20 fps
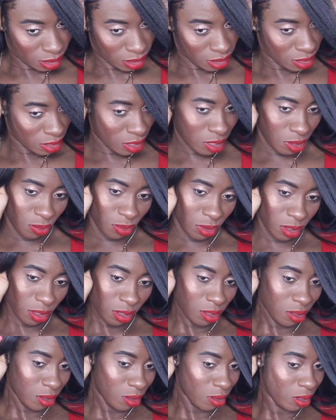let's see what
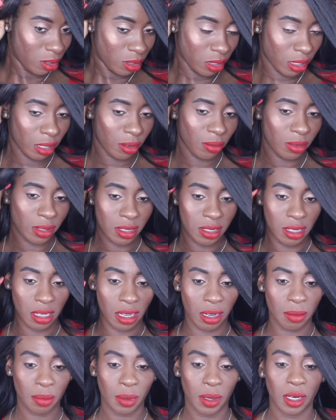it's gonna look like, the
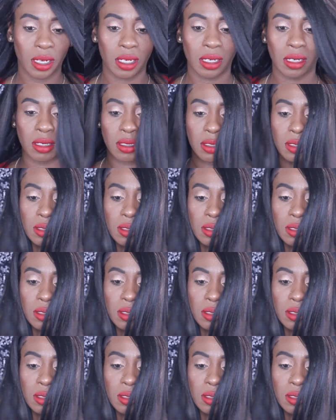side part.